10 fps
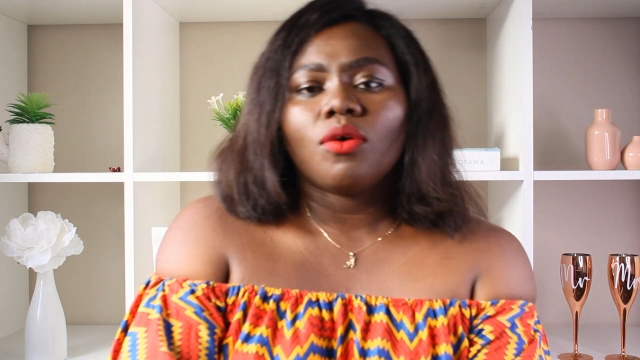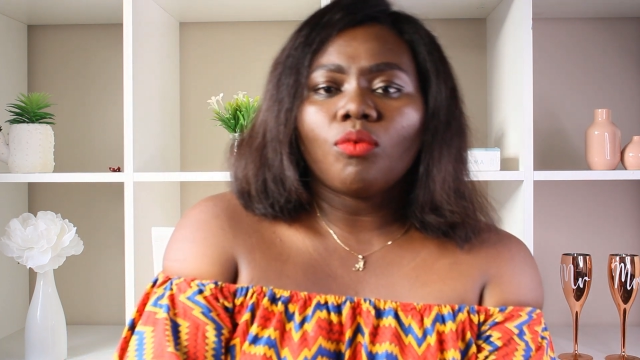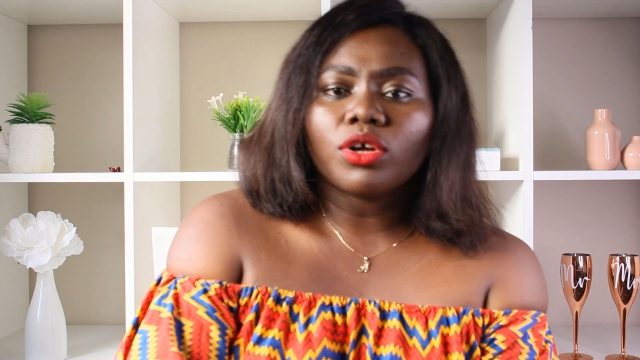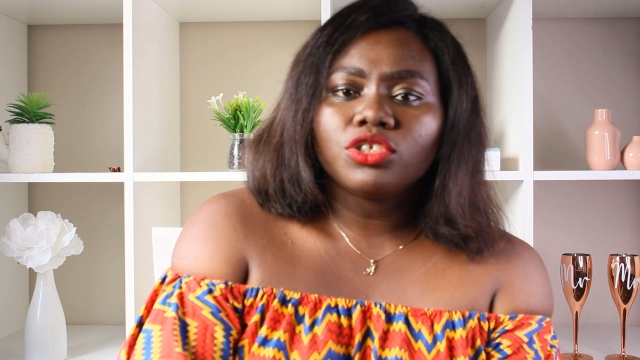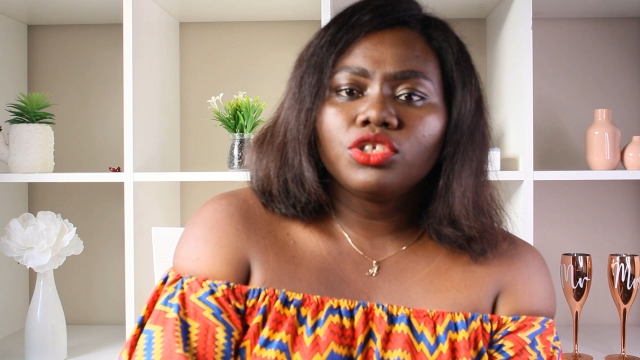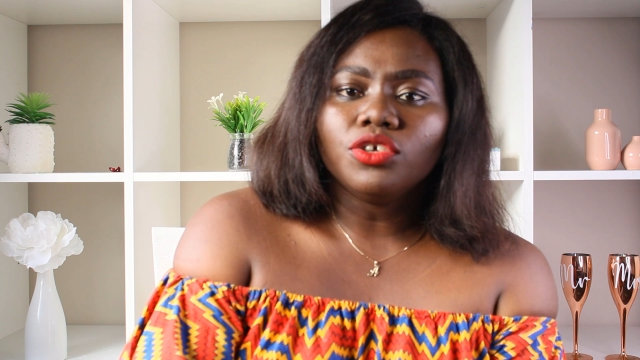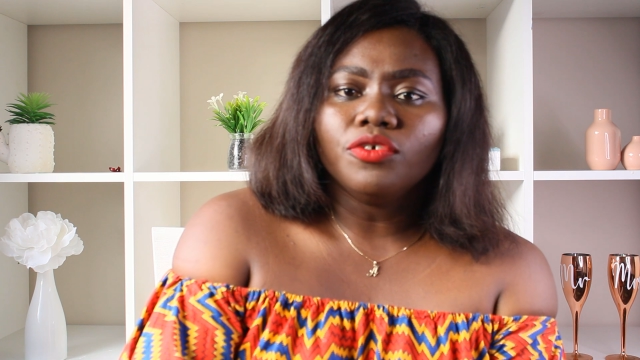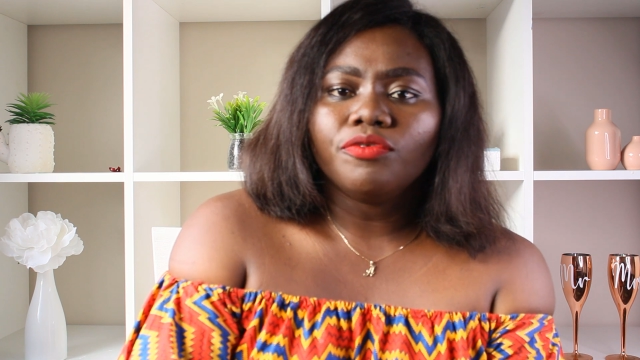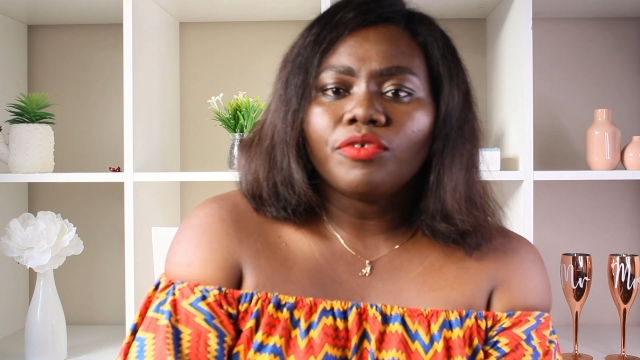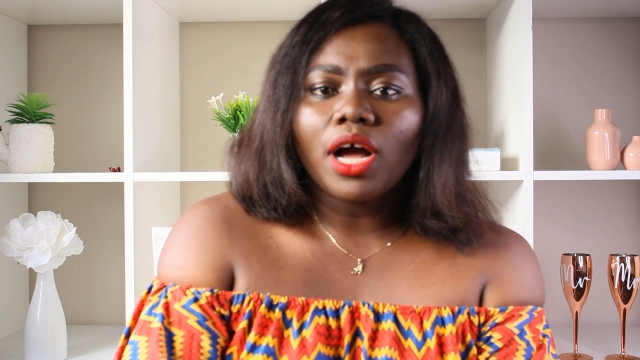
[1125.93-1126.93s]
once
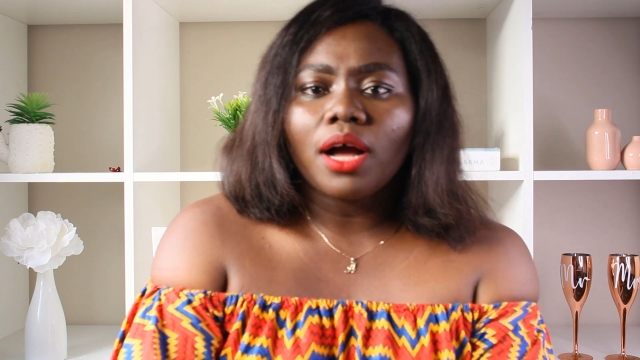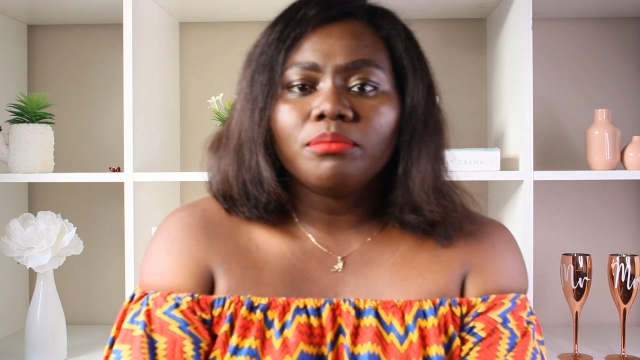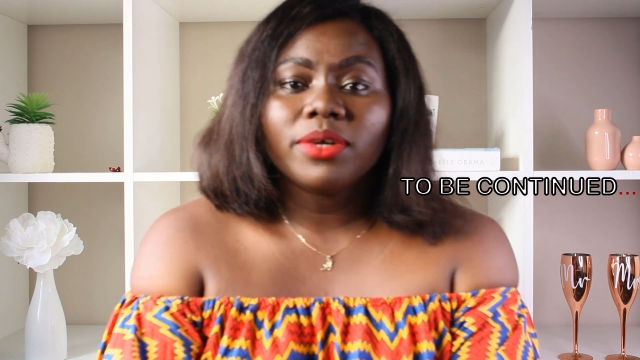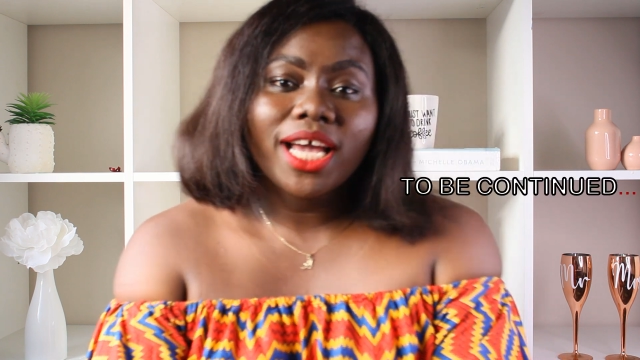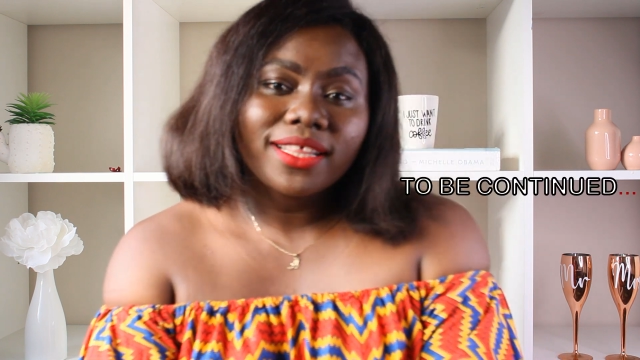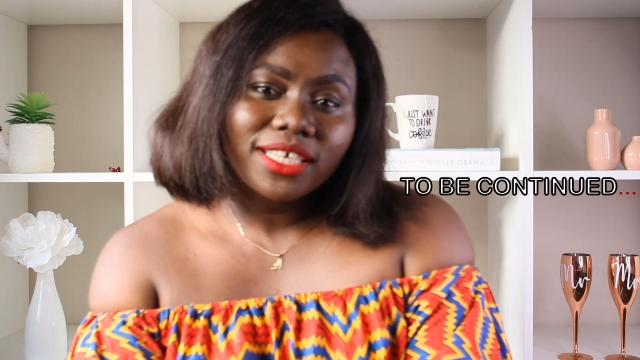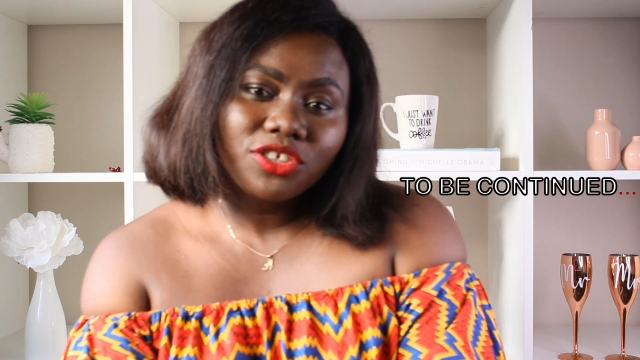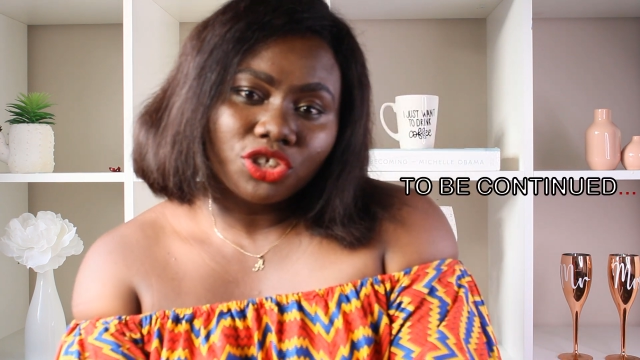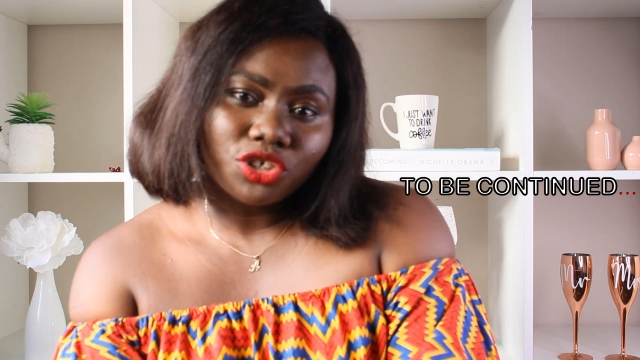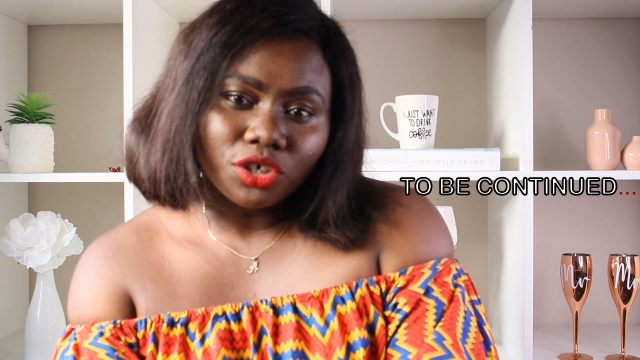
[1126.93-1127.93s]
you've
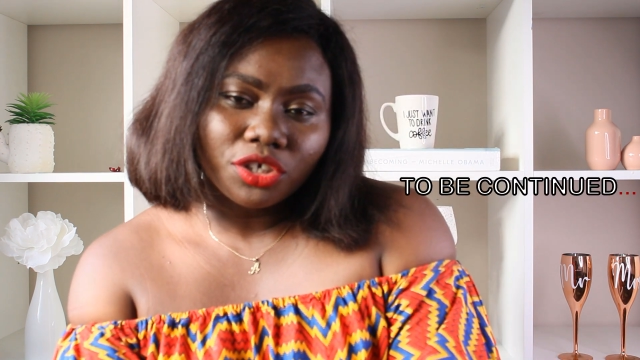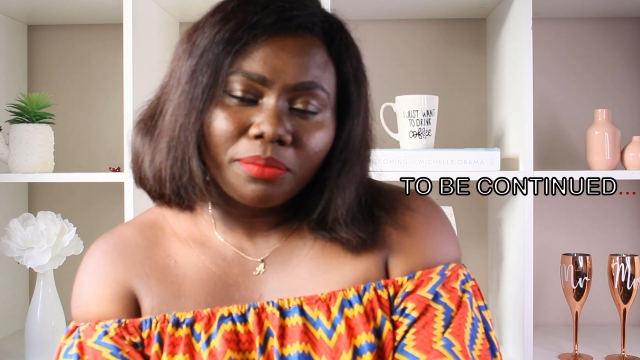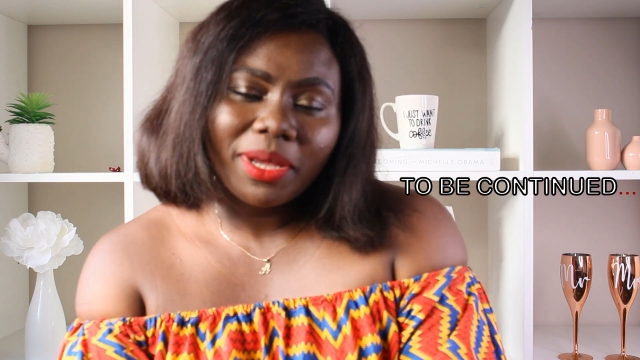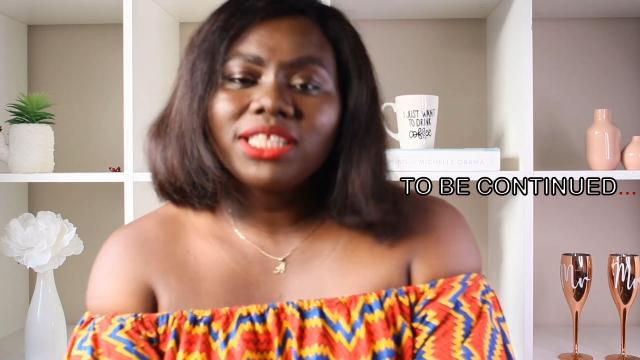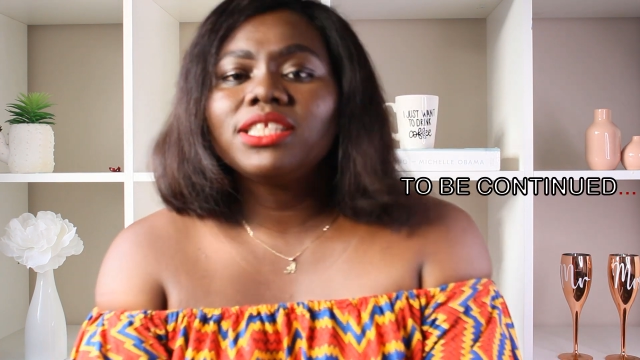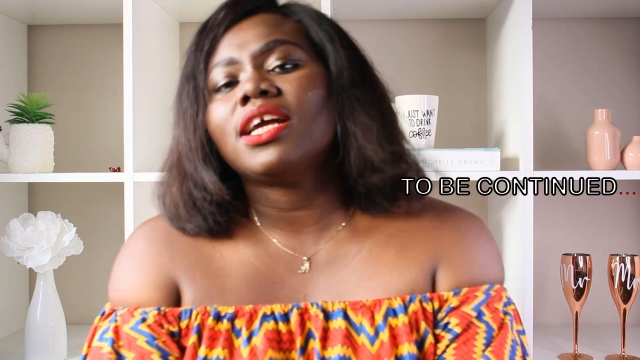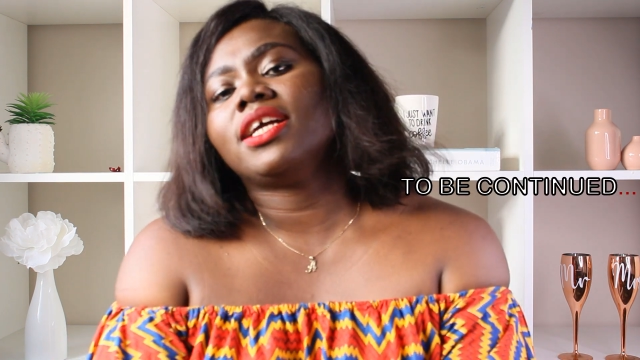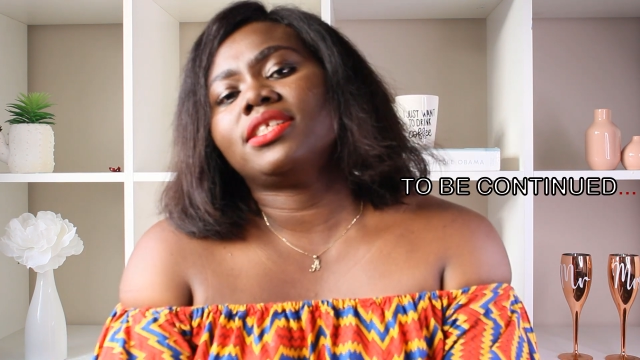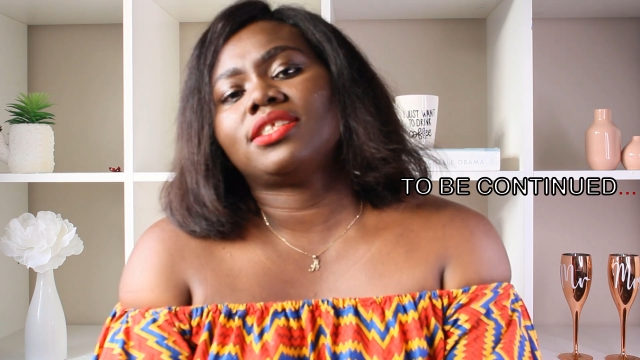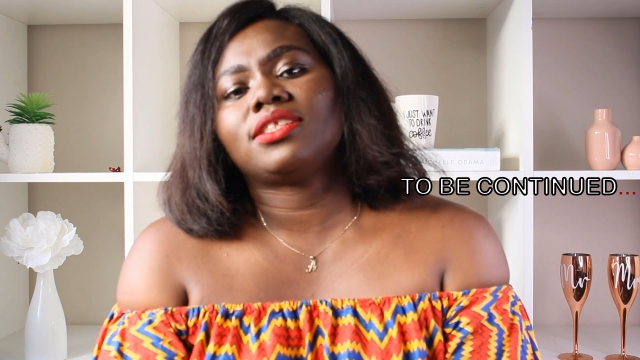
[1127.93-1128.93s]
gathered your document,
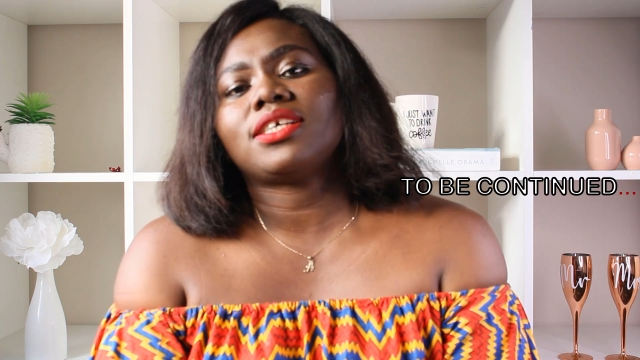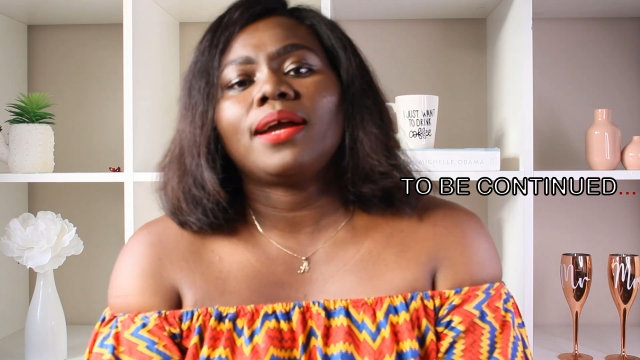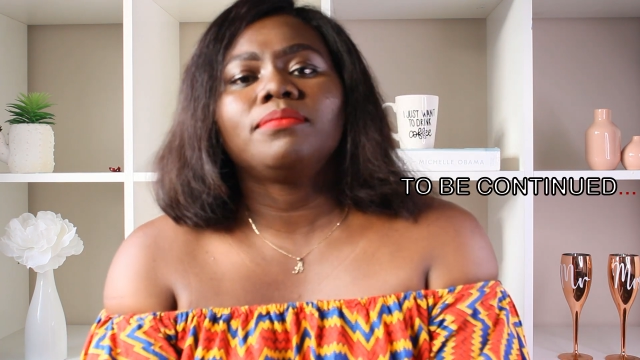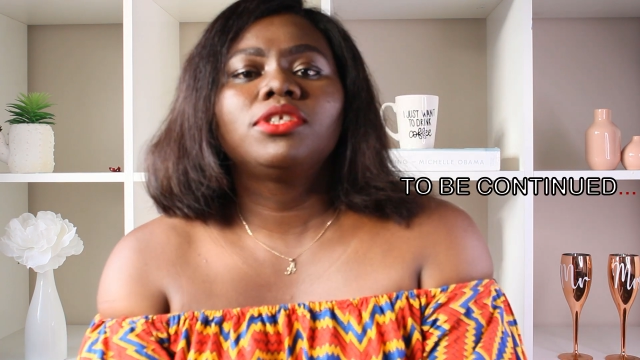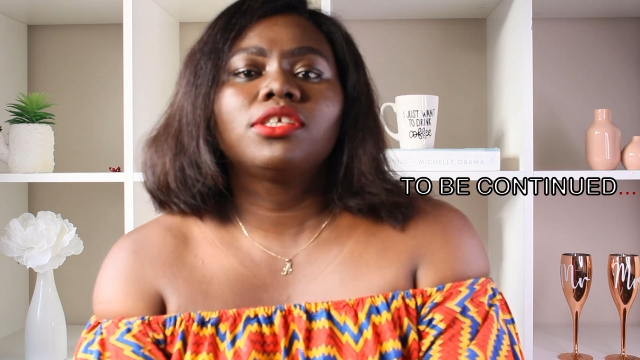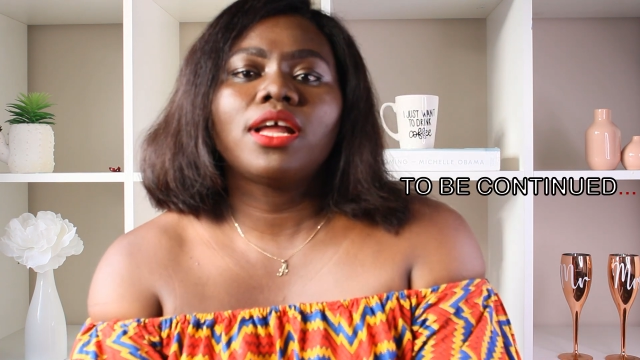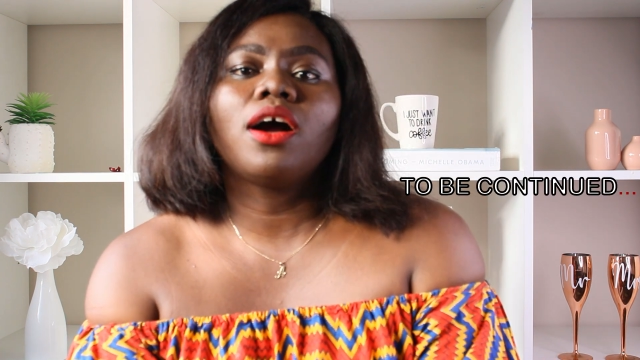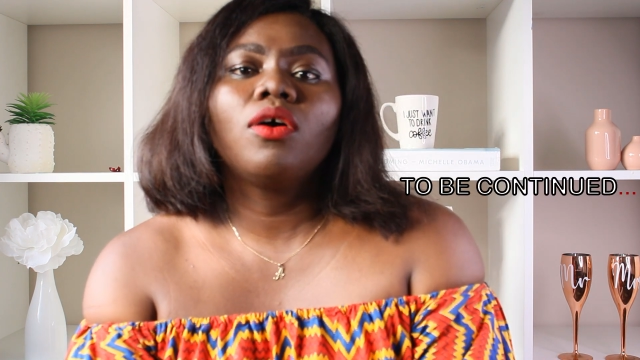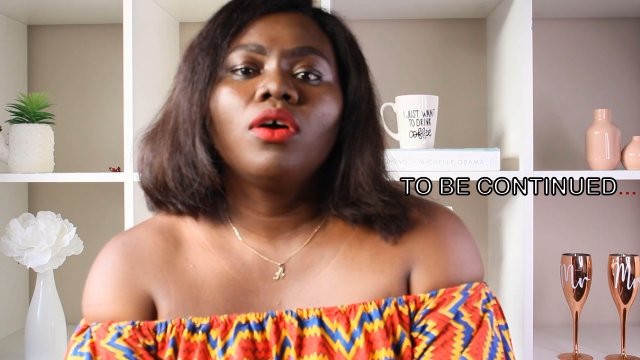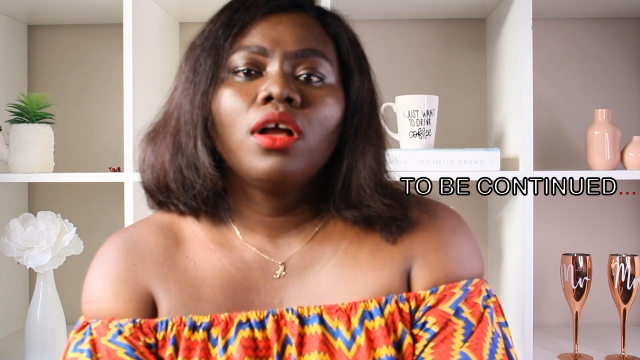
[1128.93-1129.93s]
it's time to
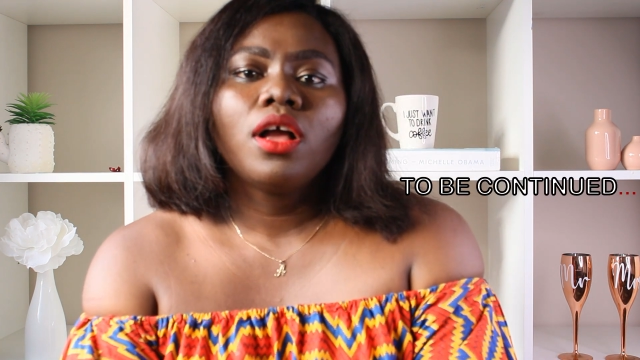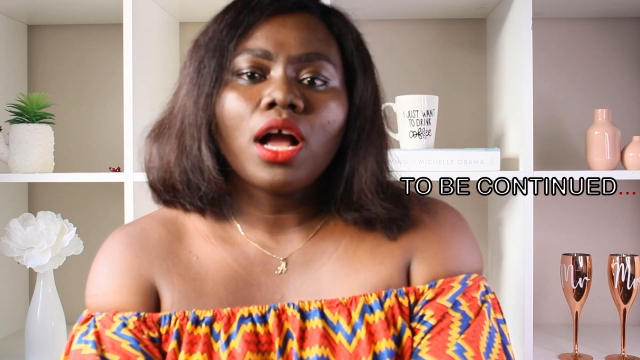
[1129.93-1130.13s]
now